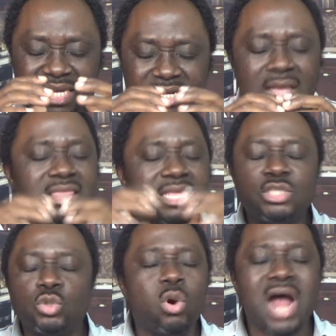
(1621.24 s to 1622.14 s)
Nothing
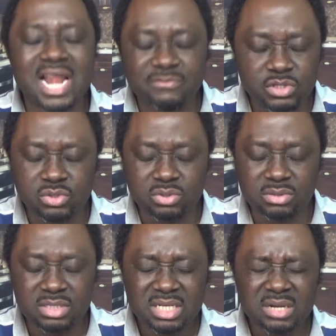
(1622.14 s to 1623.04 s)
is too hard for you.
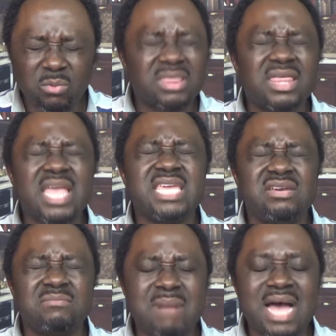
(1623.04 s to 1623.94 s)
Well, thank
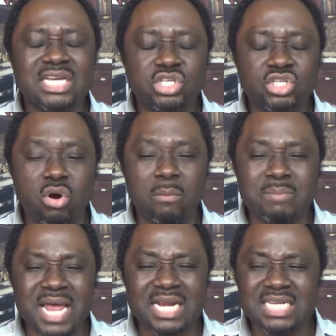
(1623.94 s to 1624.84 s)
you. Marish ko
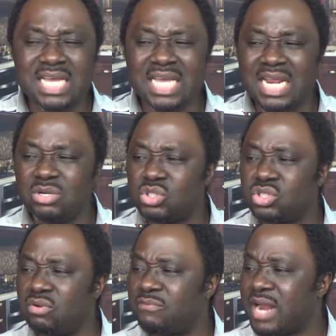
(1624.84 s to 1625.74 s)
brali
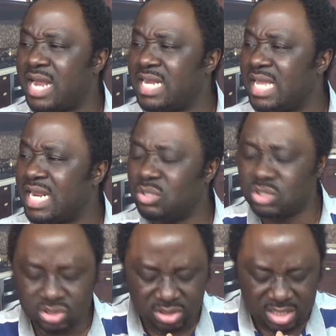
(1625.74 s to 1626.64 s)
degredos sofrande
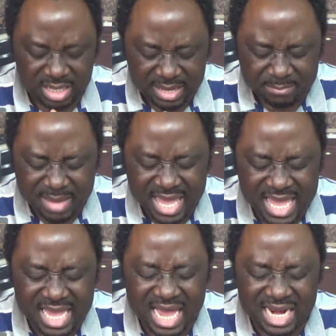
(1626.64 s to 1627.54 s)
gredosh. Me
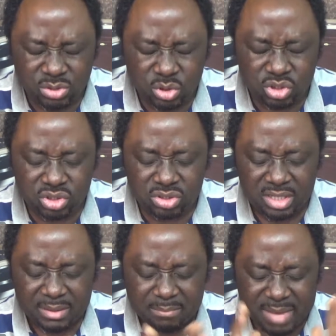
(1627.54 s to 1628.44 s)
e galadosh.
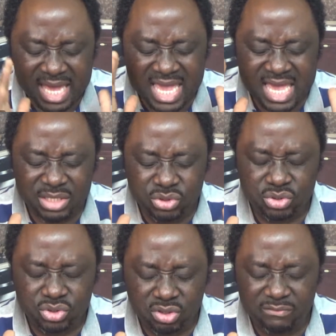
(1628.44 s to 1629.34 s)
Me e
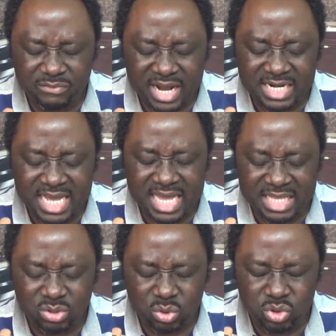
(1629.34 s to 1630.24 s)
sofrande
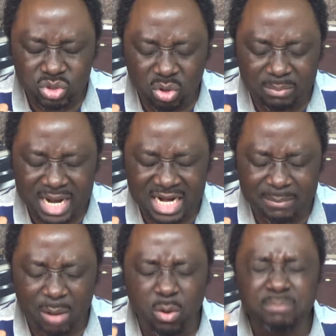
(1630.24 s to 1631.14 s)
ketokushko
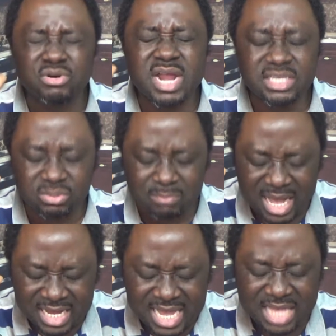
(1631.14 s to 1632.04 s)
bradaba. What praise
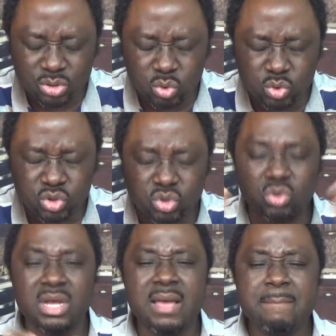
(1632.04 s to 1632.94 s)
mangeto
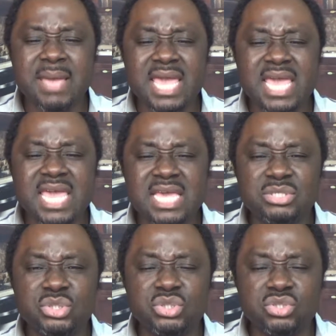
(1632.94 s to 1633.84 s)
kushko. Me e
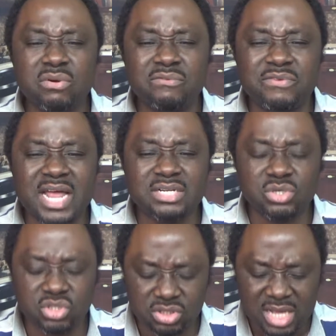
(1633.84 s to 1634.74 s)

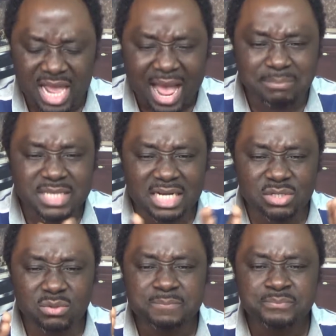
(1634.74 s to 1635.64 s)
sofrandosh. I'm
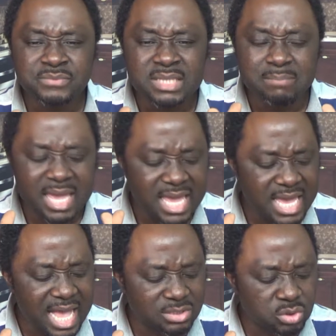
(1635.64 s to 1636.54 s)
telling you. Me
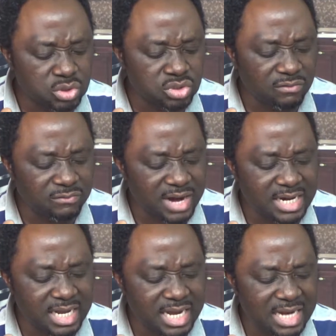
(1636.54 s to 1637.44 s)
e gato
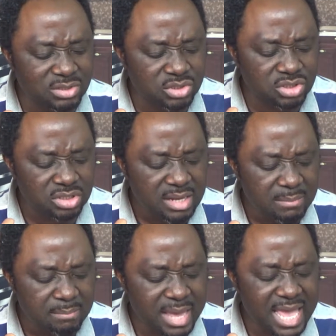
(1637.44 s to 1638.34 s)
sofrande gredosh.
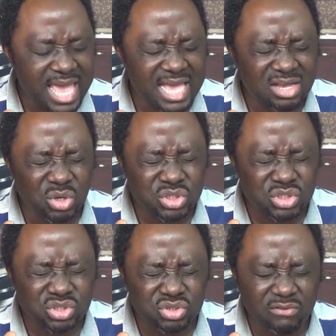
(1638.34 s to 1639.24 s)
Me engo
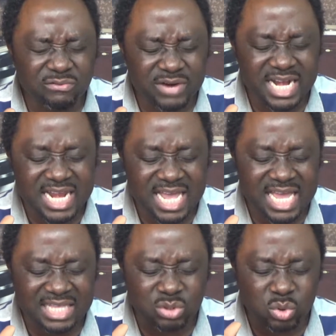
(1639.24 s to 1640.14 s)
sofre de
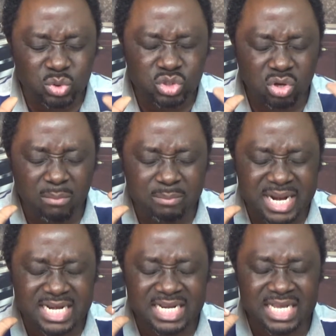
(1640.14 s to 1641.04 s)
ketokushko
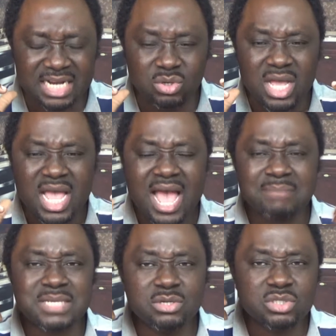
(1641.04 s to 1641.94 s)
brade de gredo.
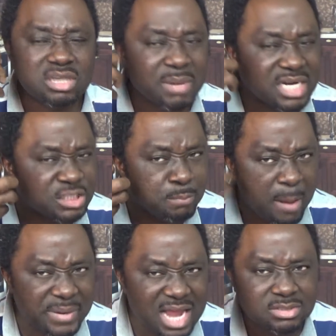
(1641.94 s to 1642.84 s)
I'm telling you, somebody's
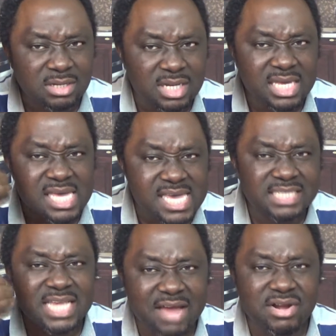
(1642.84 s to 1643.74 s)
popping out.
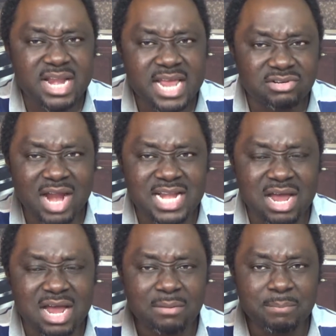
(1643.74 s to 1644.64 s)
He's hearing it right
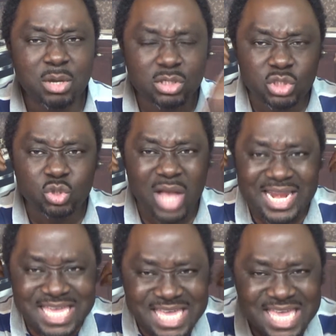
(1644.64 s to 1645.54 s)
now because you
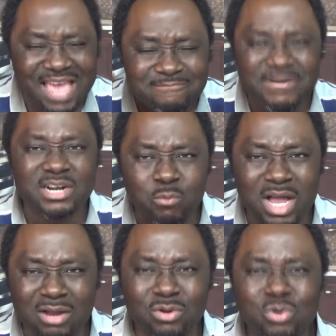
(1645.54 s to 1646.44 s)
can hear very
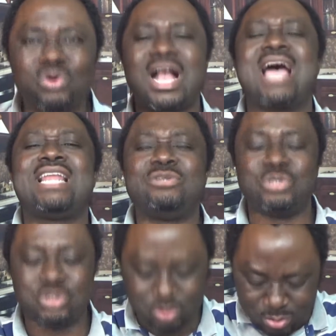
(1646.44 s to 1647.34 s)
well.
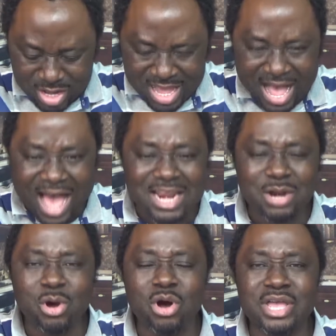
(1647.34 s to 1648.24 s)

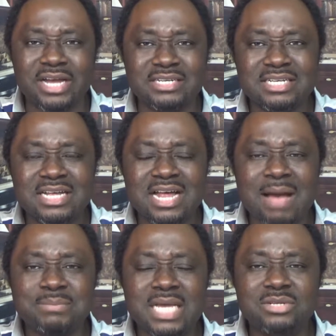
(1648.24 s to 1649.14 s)
Hallelujah.
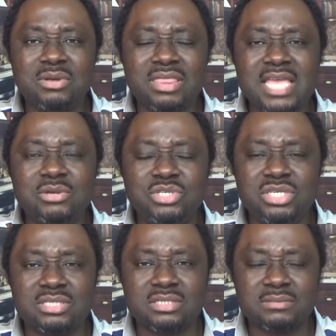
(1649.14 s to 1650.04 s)
I'm telling you, thank you,
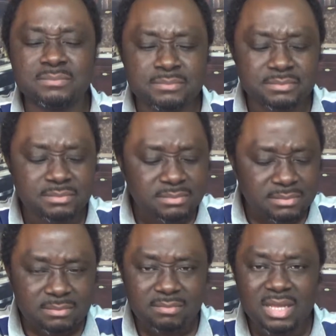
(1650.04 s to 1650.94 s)
Jesus.
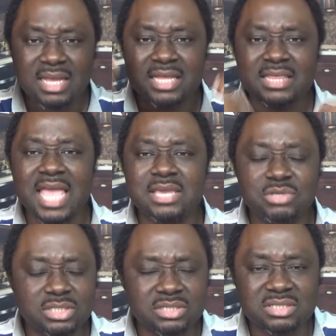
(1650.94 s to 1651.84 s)
Thank you,
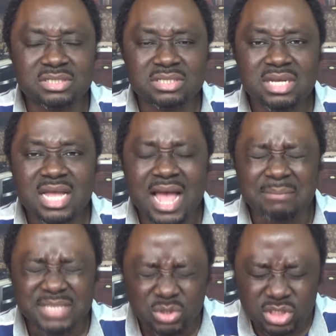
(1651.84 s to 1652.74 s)
Jesus.
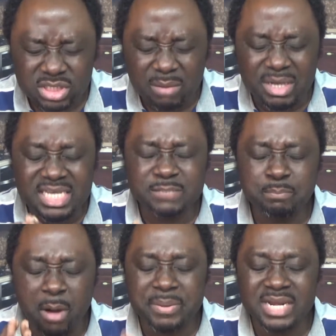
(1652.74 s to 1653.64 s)
I'm telling you, somebody is
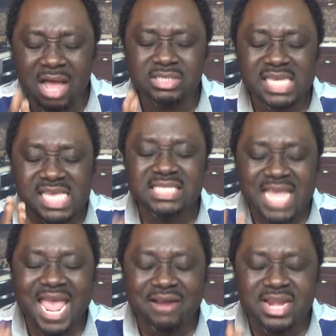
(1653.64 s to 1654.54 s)
popping out, is
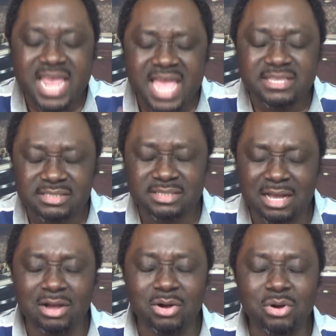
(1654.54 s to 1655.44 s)
hearing heads.
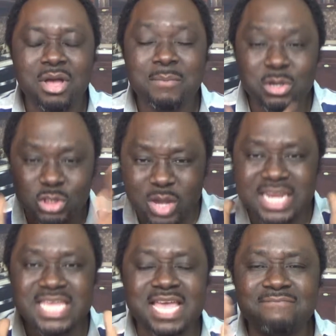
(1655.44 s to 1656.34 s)
Because you
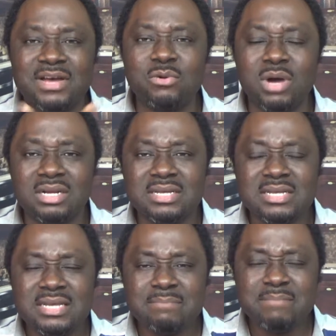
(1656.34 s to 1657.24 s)
can hear very well.
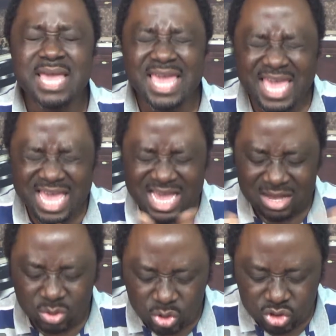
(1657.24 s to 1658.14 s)
Me e
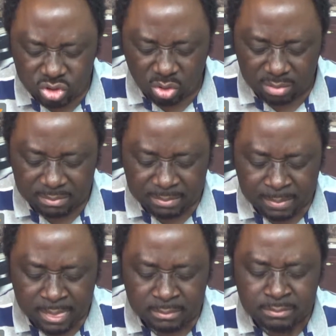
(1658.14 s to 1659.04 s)
koshko.
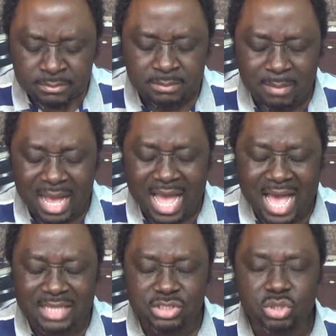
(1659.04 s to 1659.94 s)
Ma
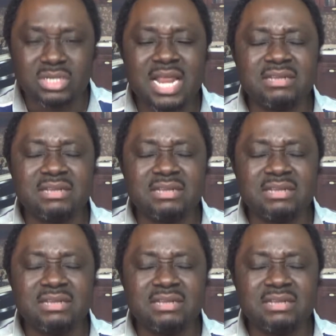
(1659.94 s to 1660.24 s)
anzo.